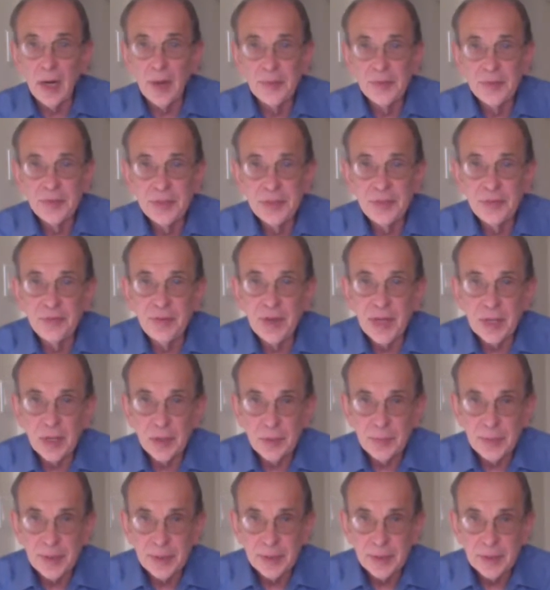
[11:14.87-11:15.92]
the
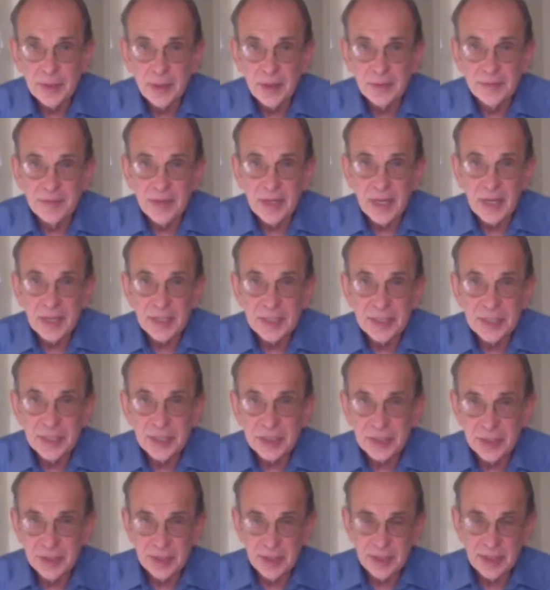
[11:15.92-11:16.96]
development of
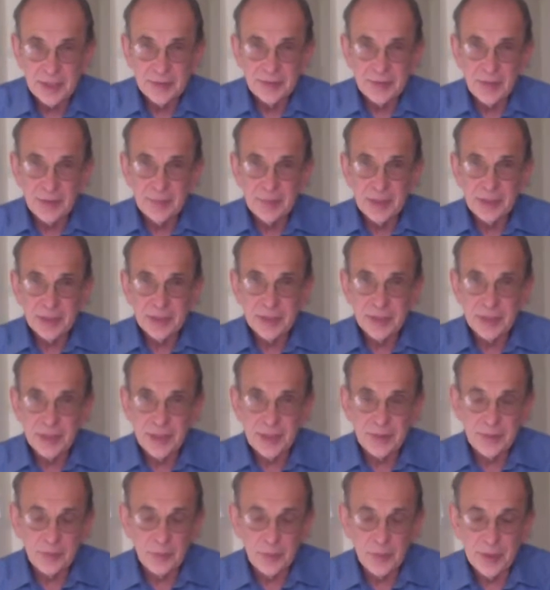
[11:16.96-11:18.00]
cognition, as I mentioned
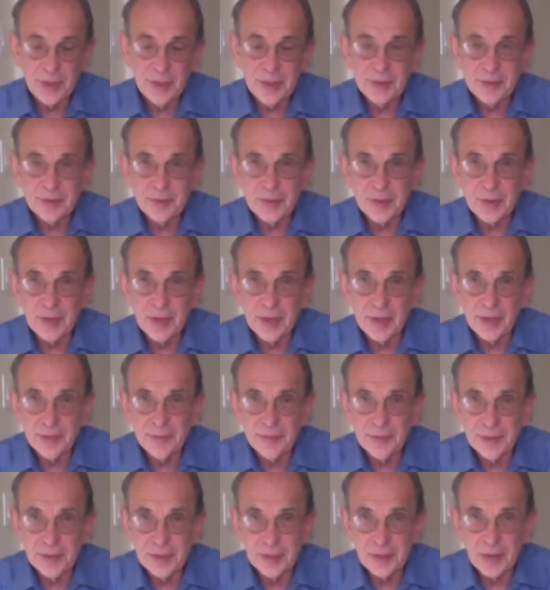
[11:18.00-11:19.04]
last week, is the kind of
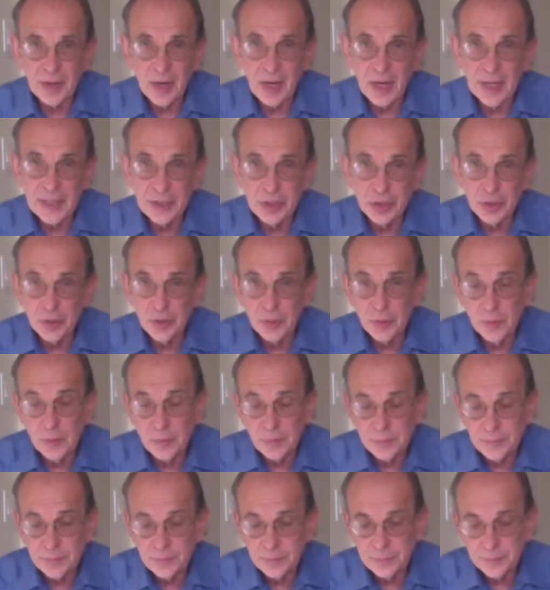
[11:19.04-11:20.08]
thing I do.
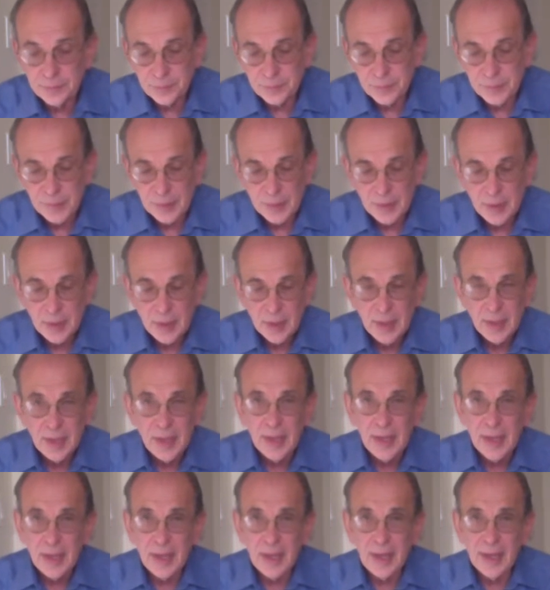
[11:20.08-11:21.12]

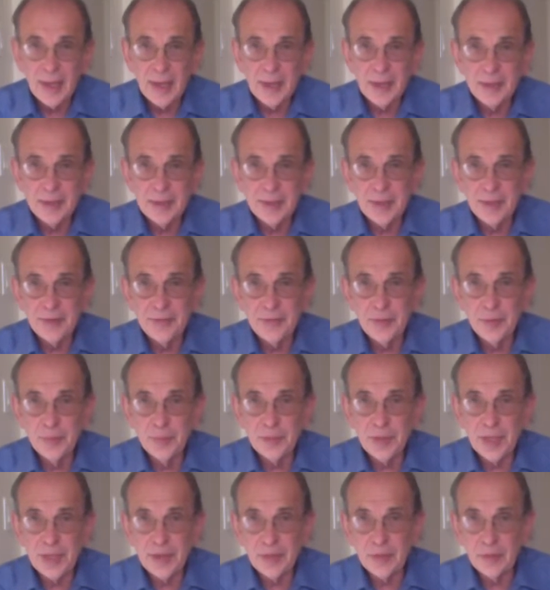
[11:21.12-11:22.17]
And if you
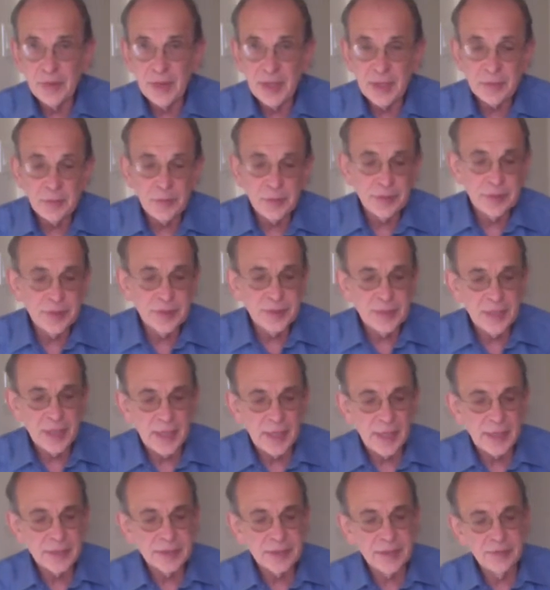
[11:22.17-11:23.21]
played around with the
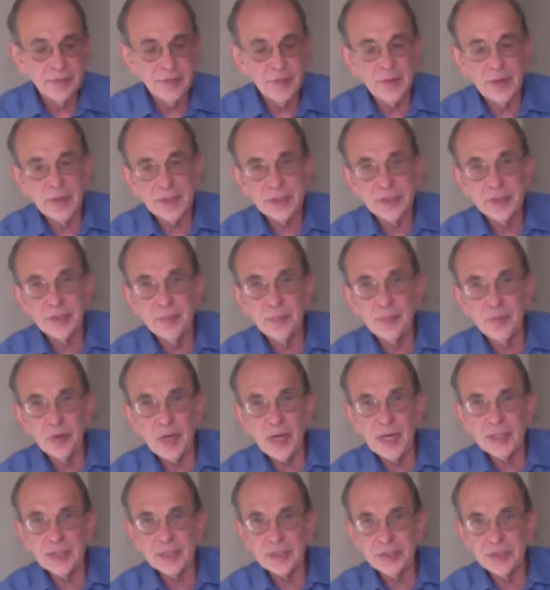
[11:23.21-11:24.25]
task, if you actually
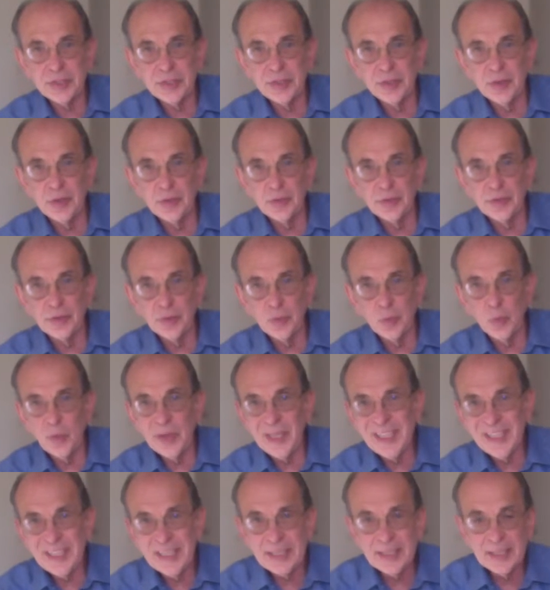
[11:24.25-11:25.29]
practiced it over the
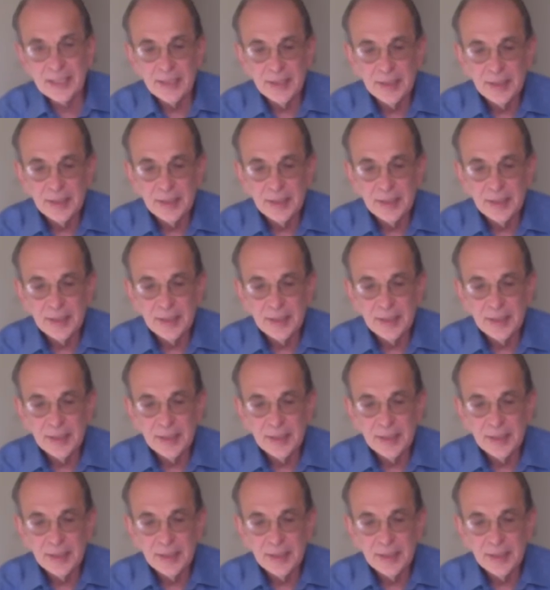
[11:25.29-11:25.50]
week,